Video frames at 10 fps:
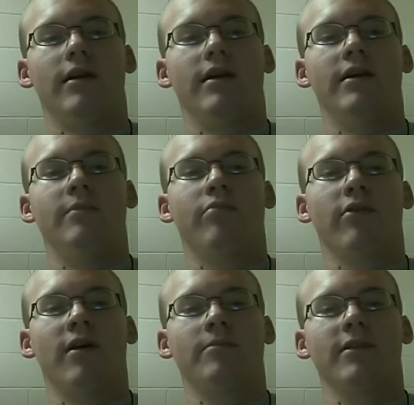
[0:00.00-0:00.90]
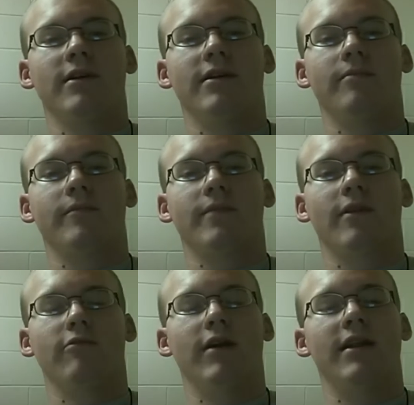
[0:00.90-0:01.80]
he promptly
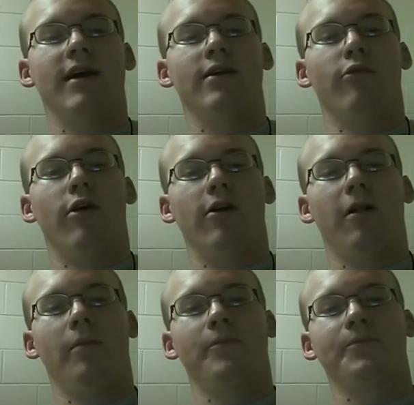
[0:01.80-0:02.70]
went AWOL,